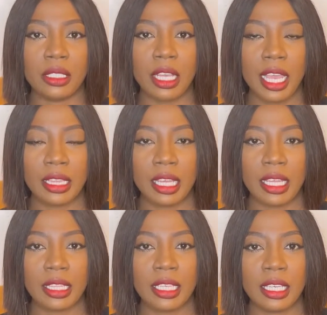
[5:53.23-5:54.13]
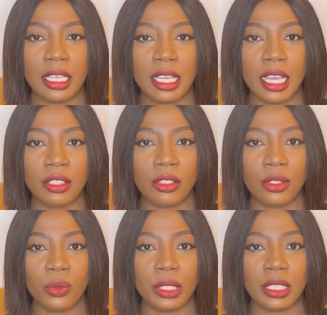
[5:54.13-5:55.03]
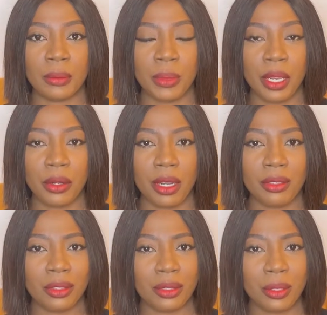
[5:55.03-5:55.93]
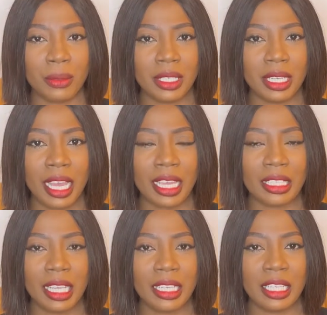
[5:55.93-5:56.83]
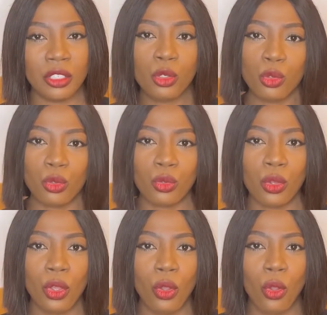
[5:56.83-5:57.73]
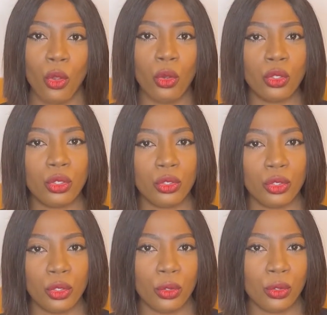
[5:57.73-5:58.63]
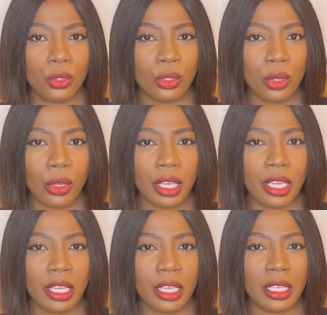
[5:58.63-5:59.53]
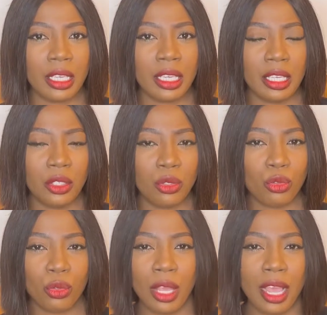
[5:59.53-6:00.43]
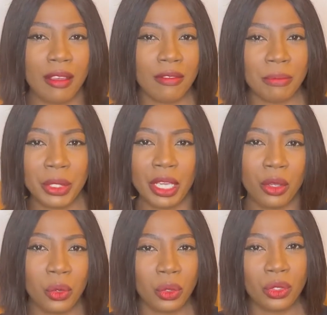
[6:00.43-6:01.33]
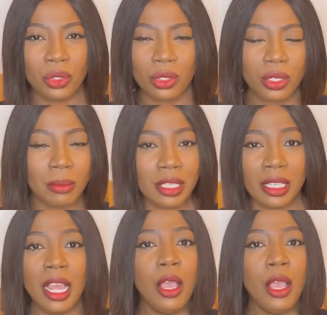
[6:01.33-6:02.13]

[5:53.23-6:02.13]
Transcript: I think it has to do with his background or something. Like he said, he used to host shows, or he used to be a host or something.